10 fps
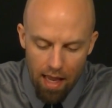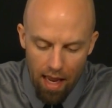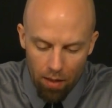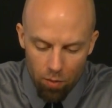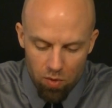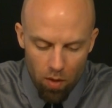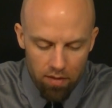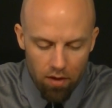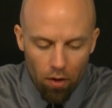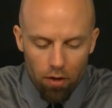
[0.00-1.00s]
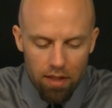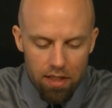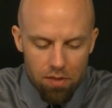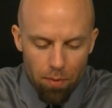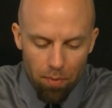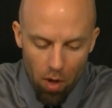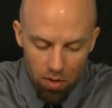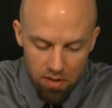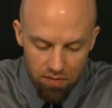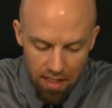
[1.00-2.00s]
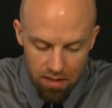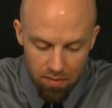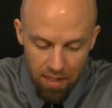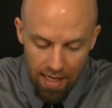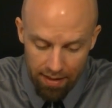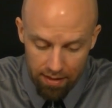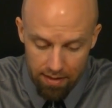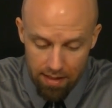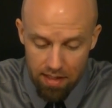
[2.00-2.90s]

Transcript: and was one of the earliest proponents of deism in England.